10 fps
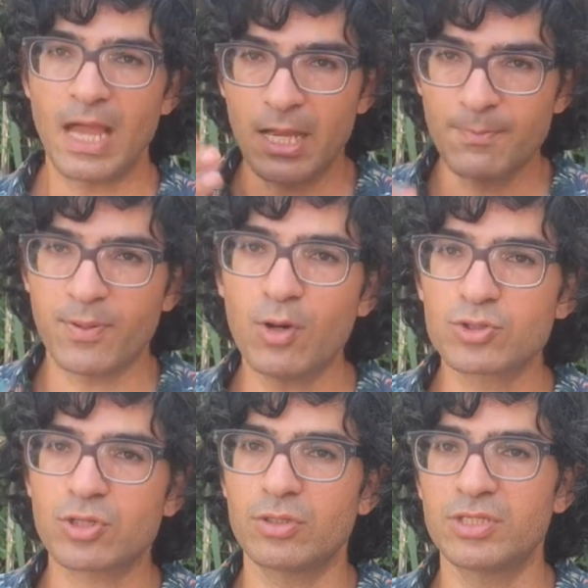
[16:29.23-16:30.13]

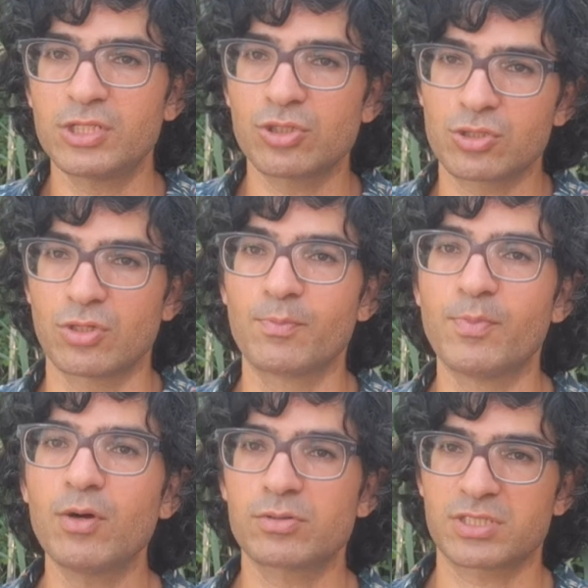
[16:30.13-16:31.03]
impose conditions on
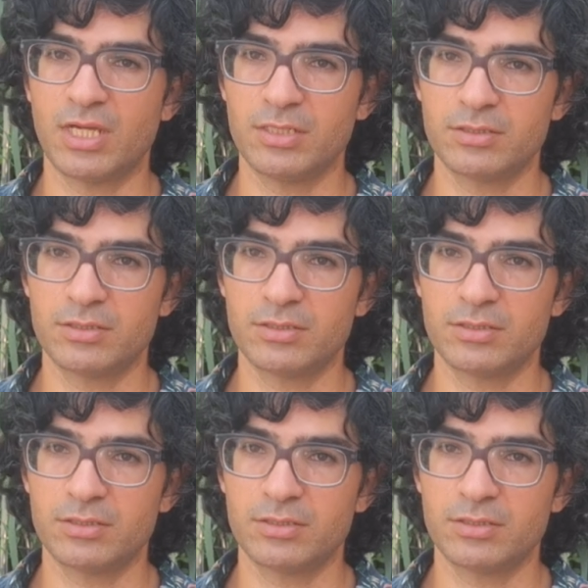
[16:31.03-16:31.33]
both sides.